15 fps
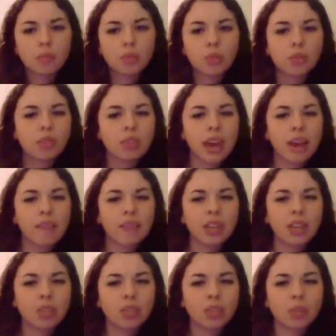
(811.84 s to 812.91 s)
use that
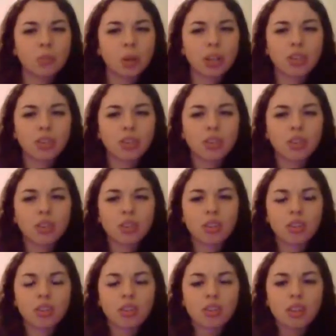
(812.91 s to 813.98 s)
facial expression
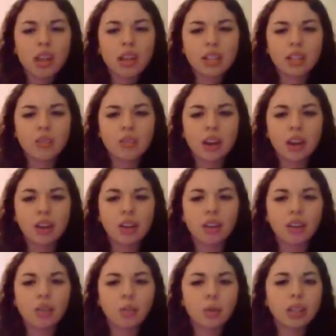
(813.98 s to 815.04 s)
or
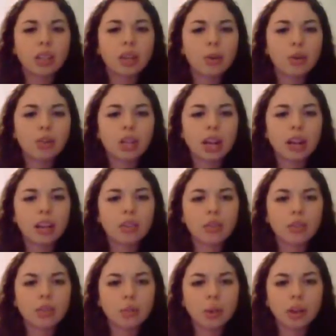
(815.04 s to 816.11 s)
classifier, what they were trying
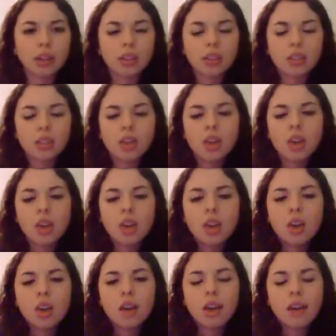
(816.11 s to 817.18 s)
to express.
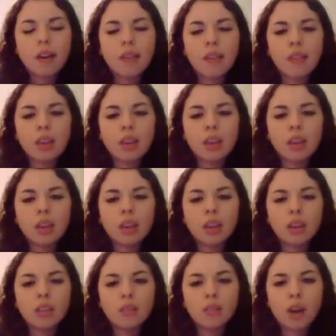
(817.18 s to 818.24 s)
And then
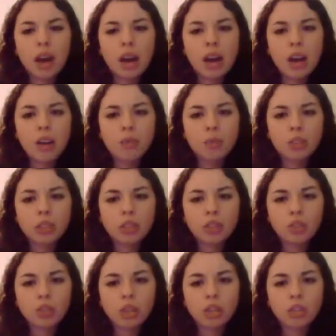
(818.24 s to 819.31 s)
5 was
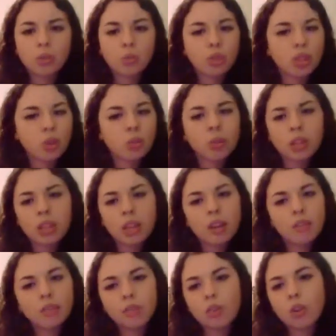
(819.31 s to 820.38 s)
illustration, which I really
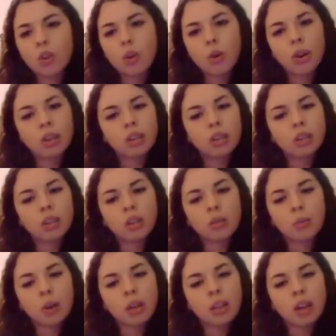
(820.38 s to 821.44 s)
have no idea
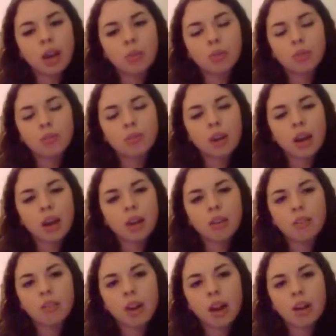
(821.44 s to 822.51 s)
why that was
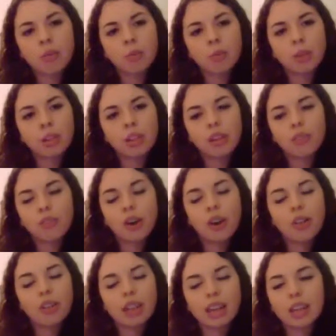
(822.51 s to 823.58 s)
5. I really
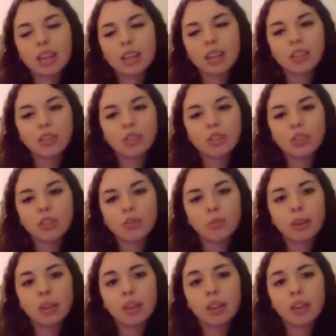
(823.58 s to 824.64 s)
felt like it should have
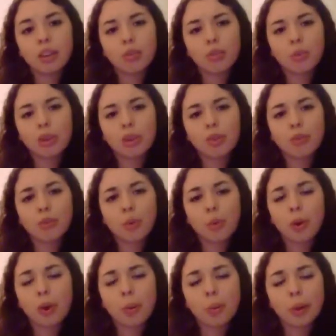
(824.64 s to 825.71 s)
been 3 or
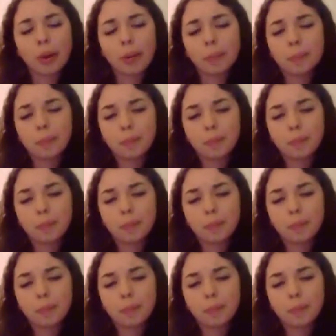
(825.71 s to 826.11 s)
4, but